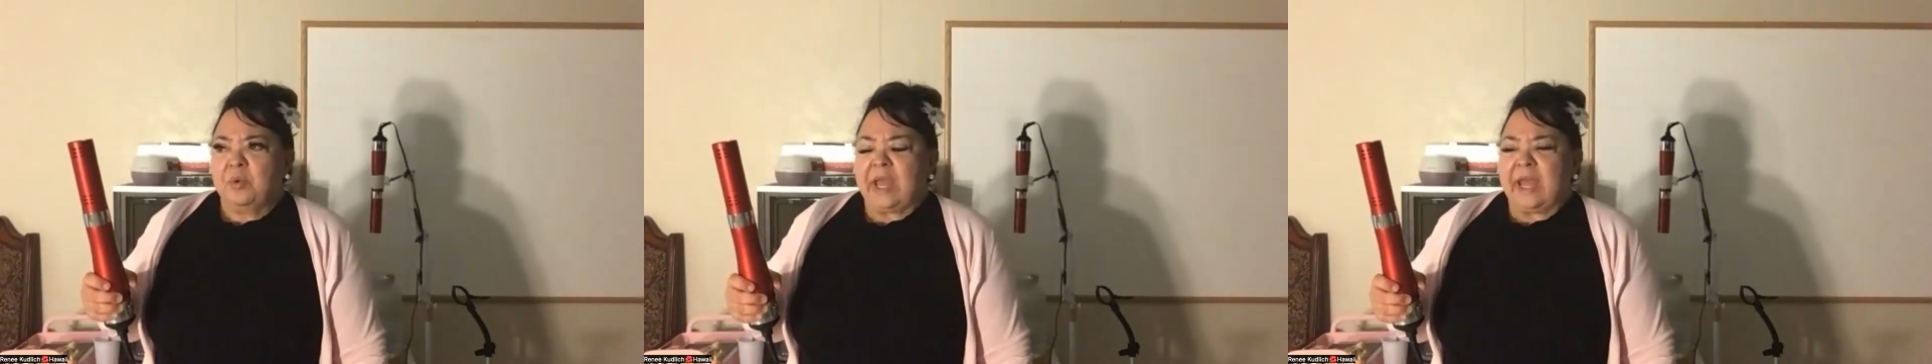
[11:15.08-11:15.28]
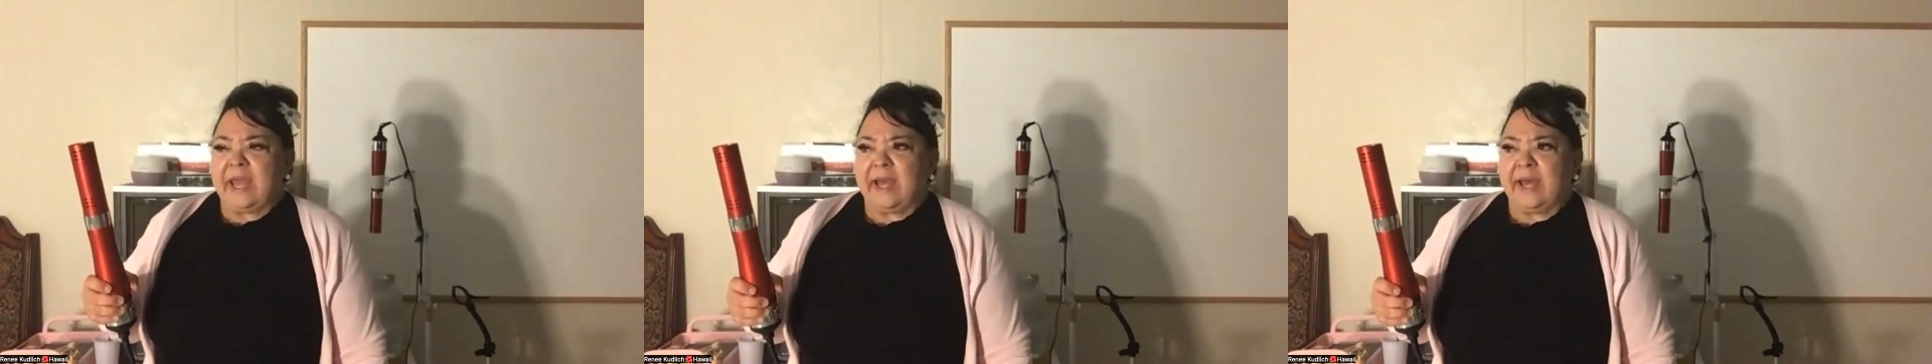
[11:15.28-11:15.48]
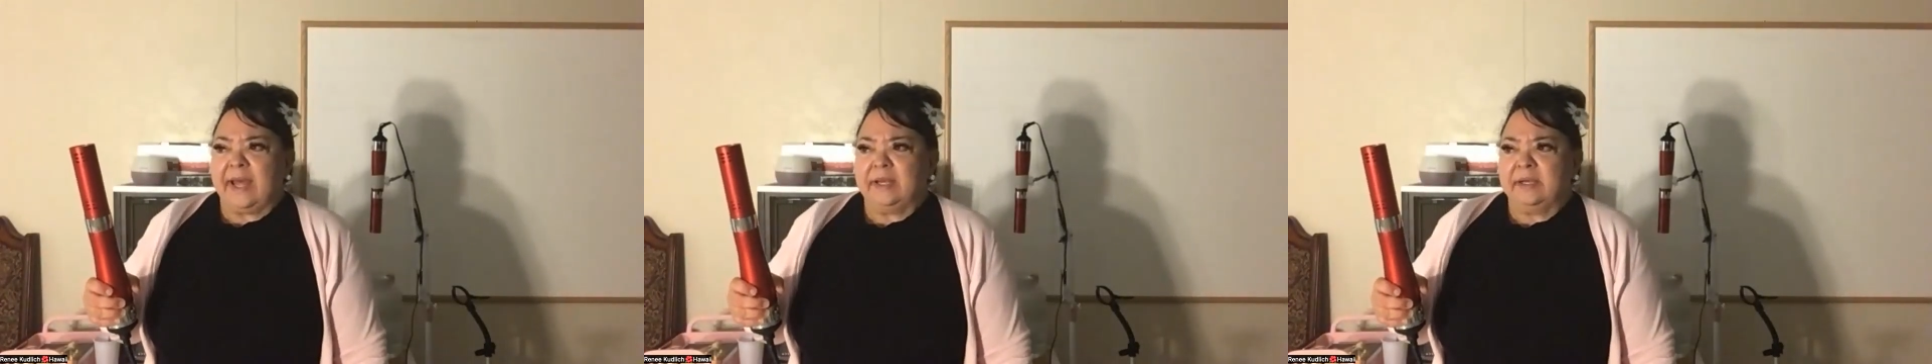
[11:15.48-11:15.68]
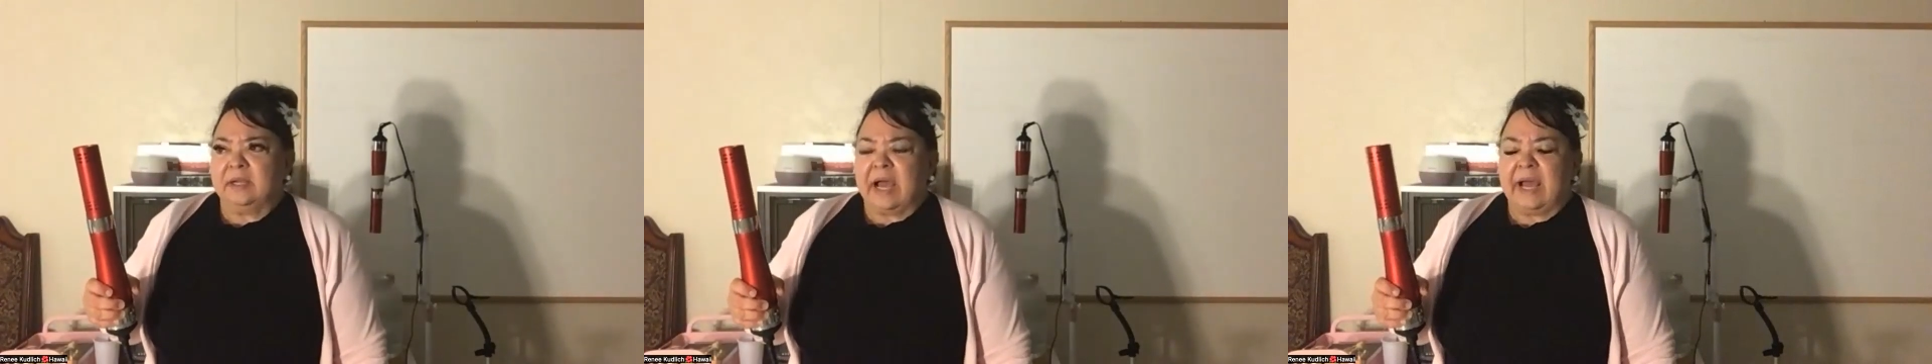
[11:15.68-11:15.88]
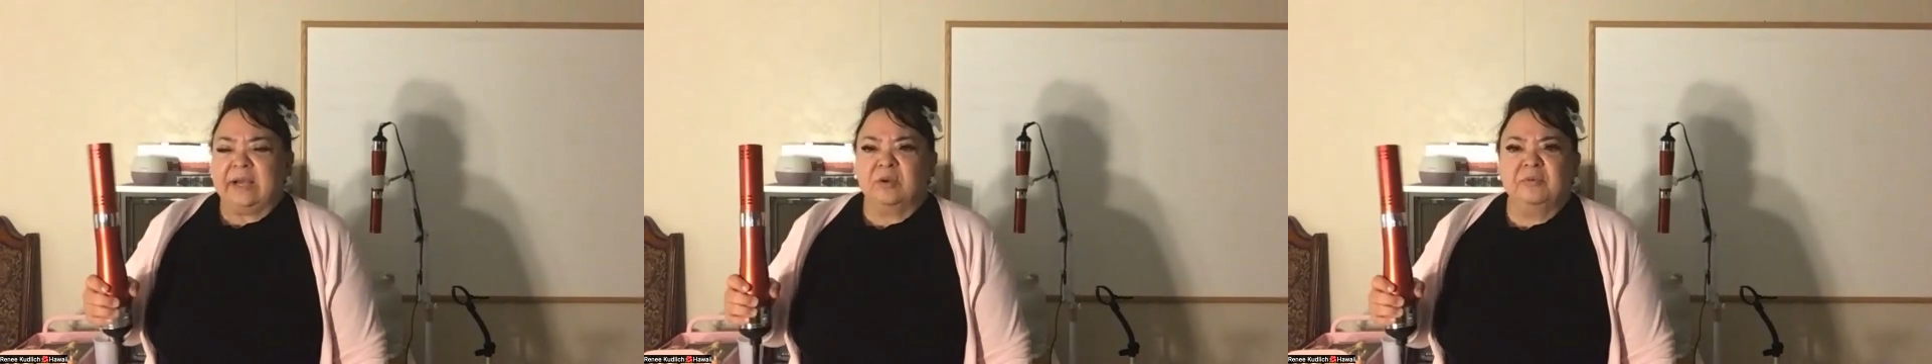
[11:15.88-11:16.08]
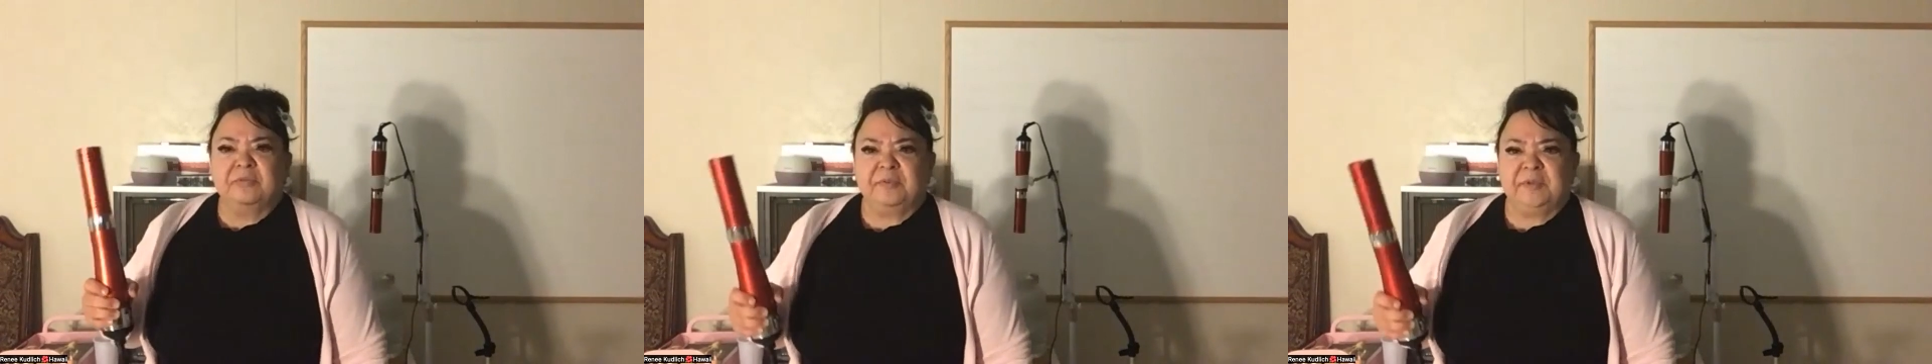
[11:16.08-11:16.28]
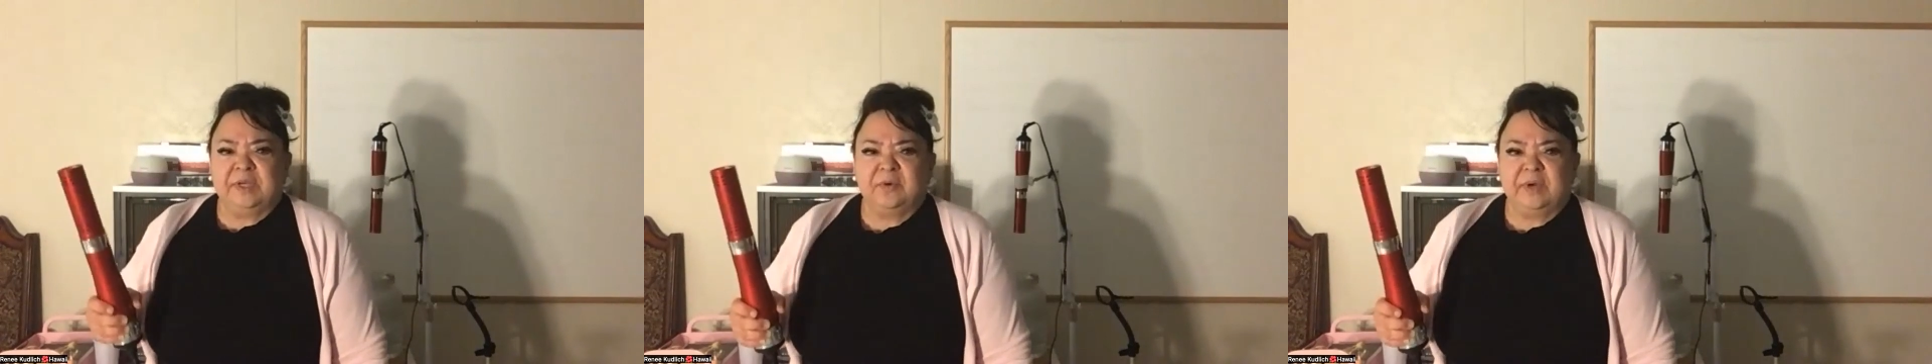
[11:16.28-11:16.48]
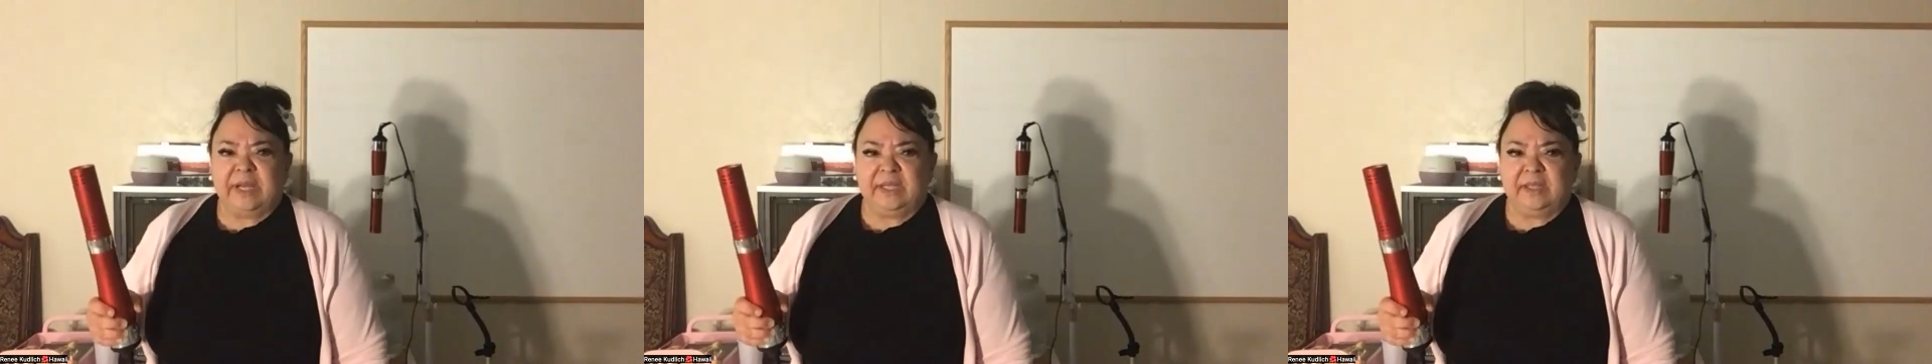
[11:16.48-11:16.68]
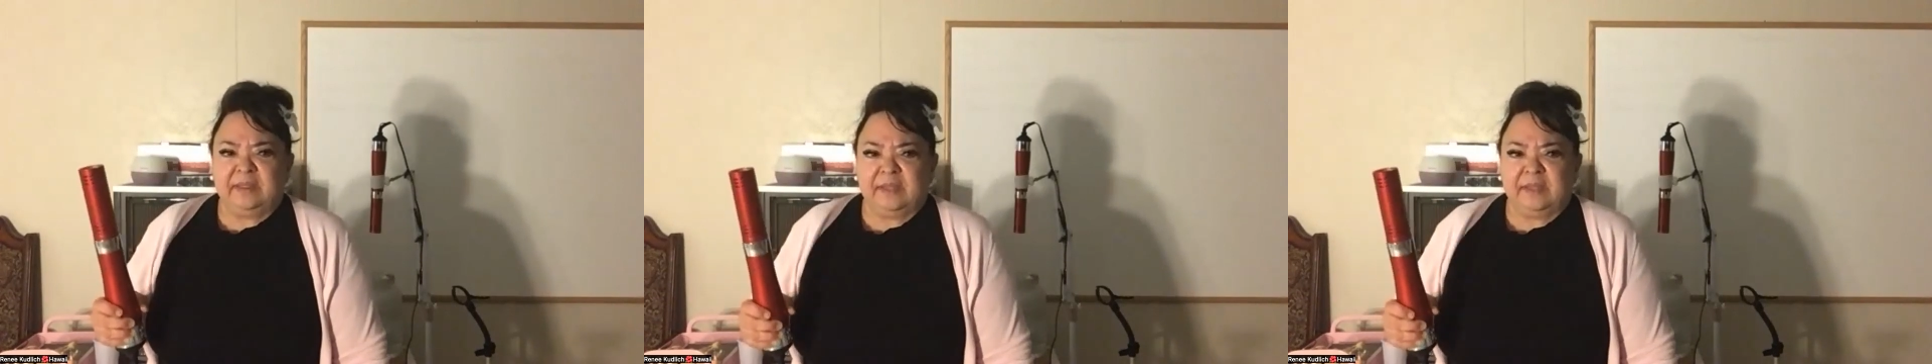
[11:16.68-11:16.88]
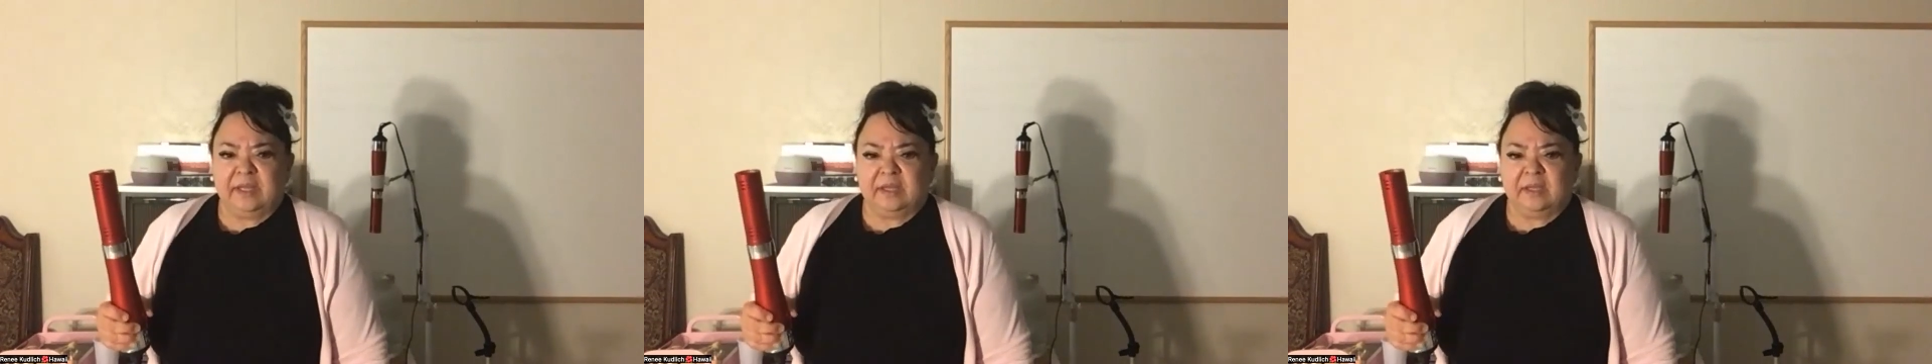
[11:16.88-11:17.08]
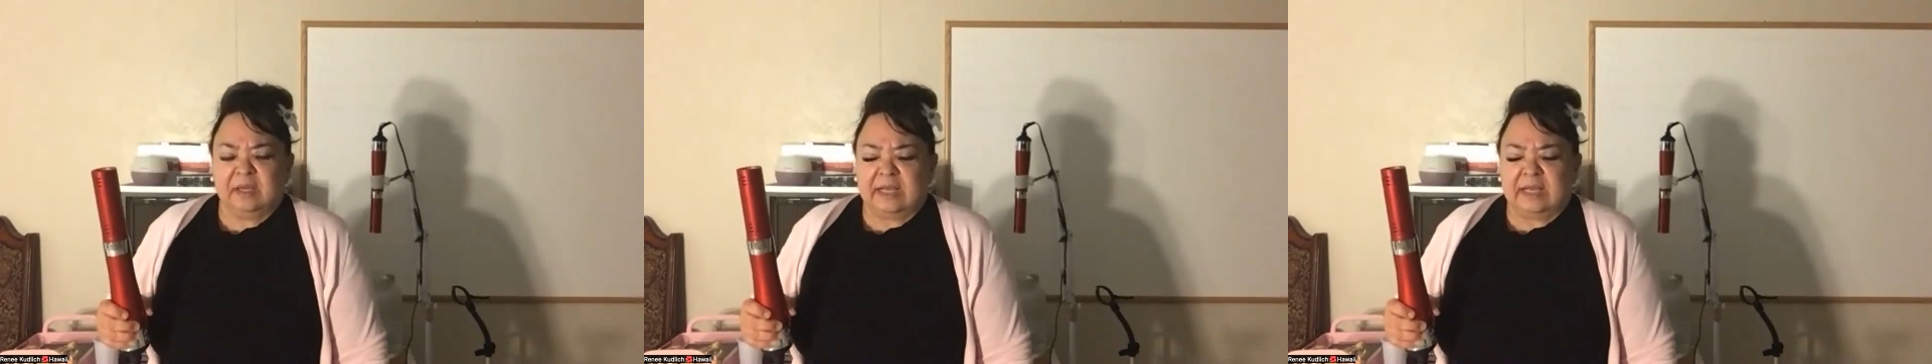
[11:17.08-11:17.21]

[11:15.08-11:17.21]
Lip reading: and I don't feel anything.